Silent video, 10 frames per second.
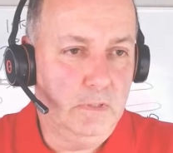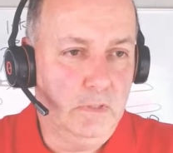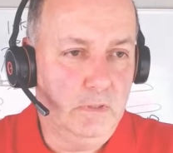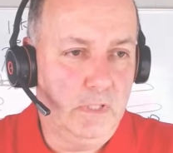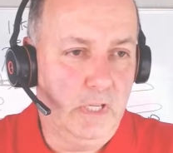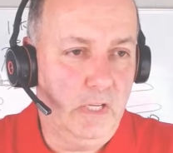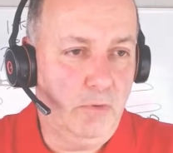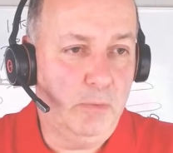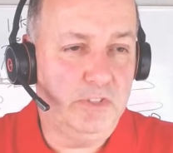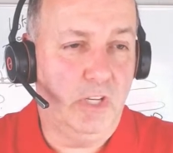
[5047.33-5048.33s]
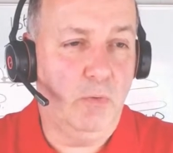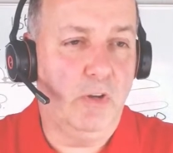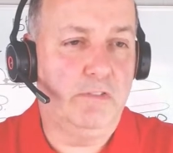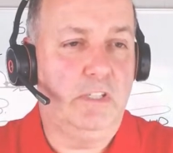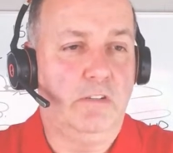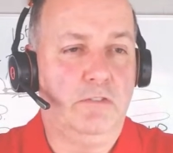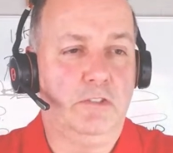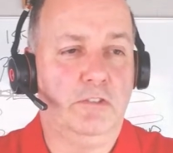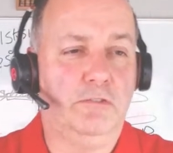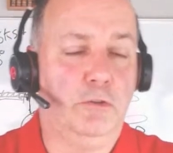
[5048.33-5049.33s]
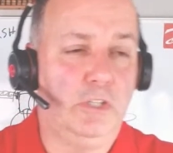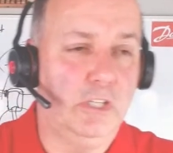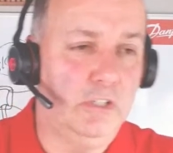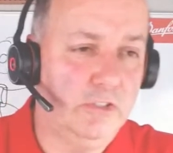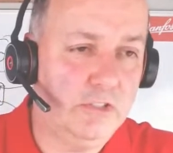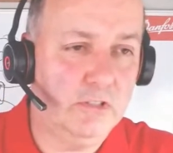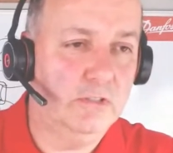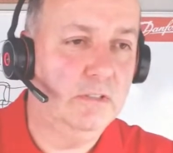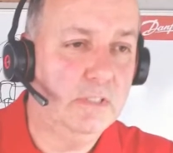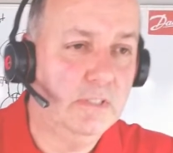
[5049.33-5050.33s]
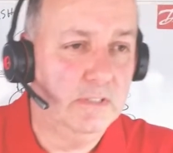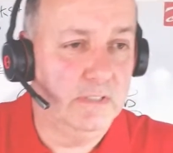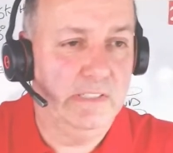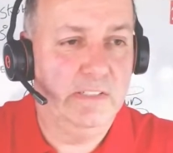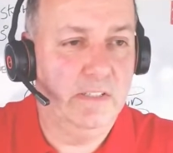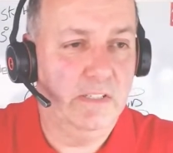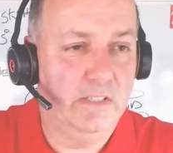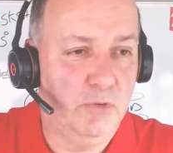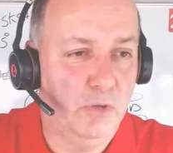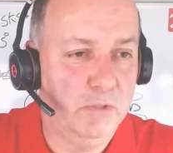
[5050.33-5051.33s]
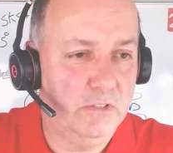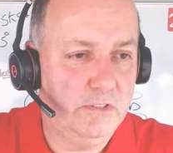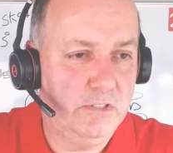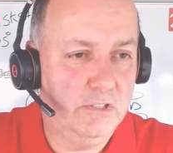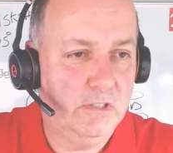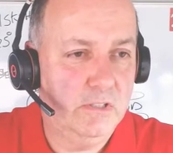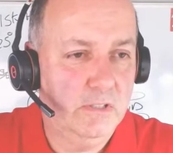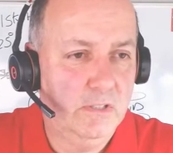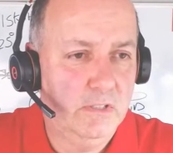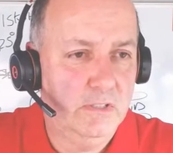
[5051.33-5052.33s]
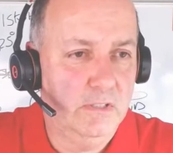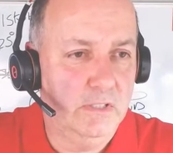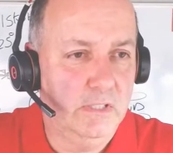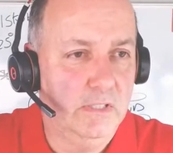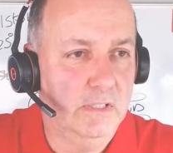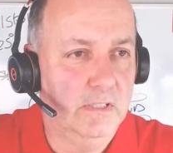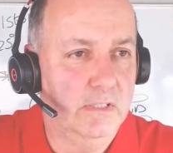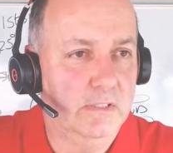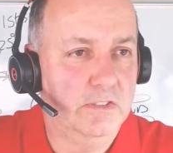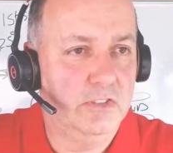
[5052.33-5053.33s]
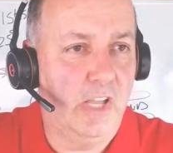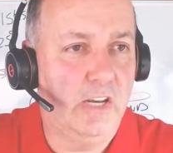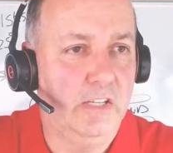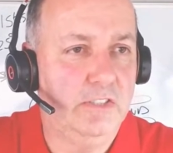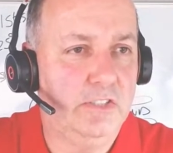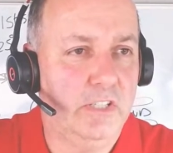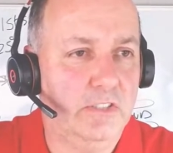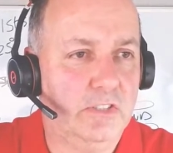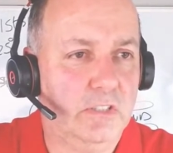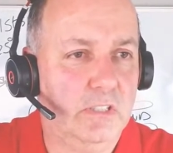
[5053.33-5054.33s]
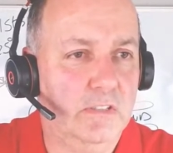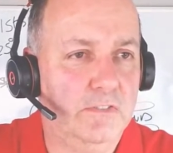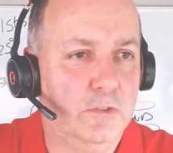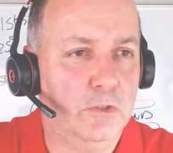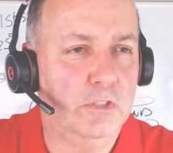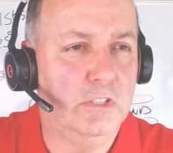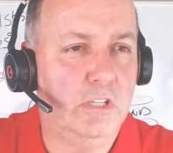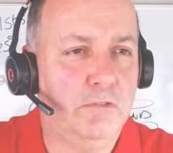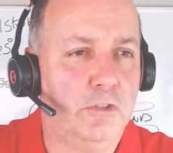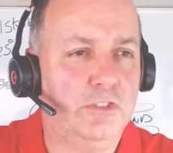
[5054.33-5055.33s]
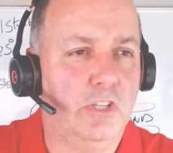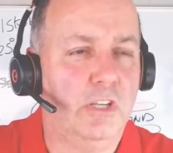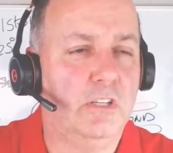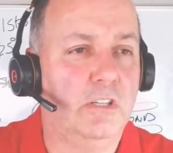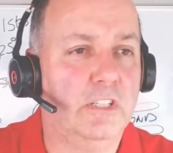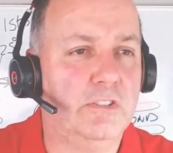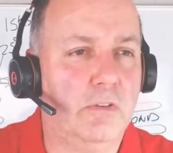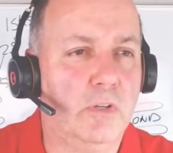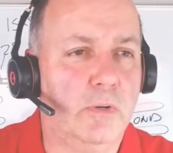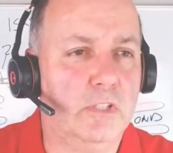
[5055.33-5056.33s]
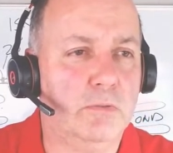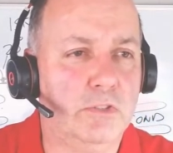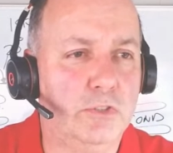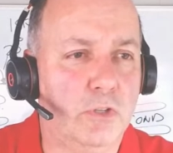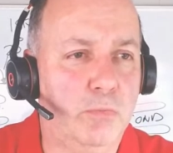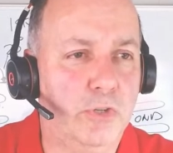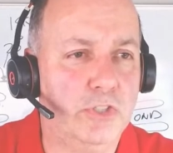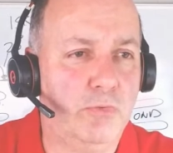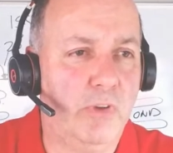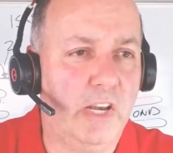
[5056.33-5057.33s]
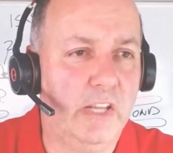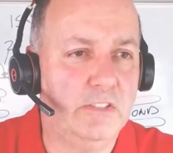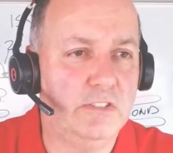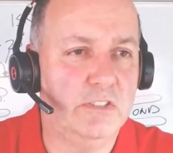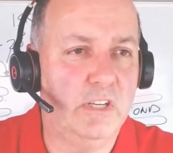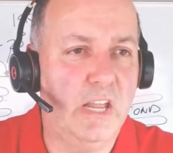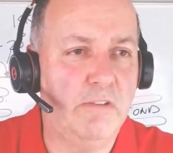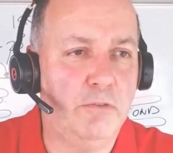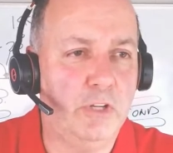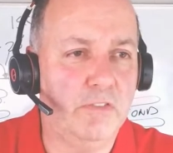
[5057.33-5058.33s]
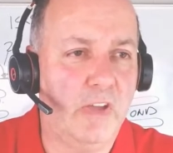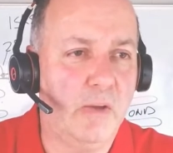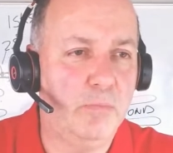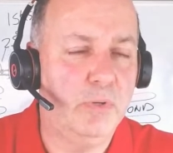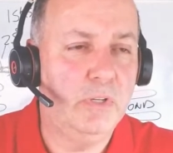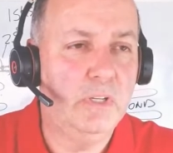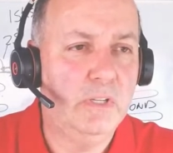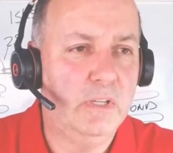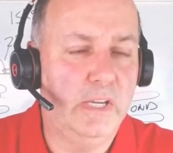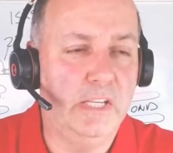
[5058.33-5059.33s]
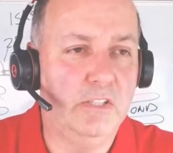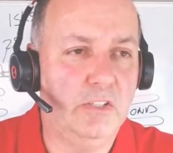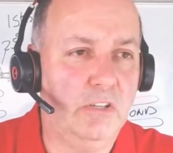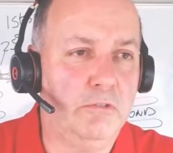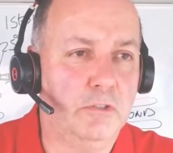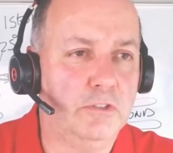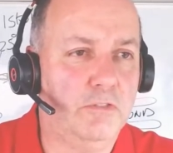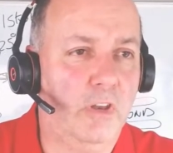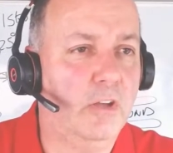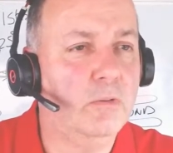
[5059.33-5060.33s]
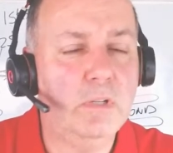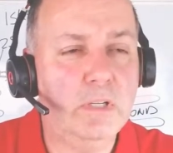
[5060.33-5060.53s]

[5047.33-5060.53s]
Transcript: Okay, Robert said he worked for Danfoss for 4 years. Hi, Robert. Stanley says, if under defrost cycle, is it required to install pressure regulators in every evap in the defrost flow?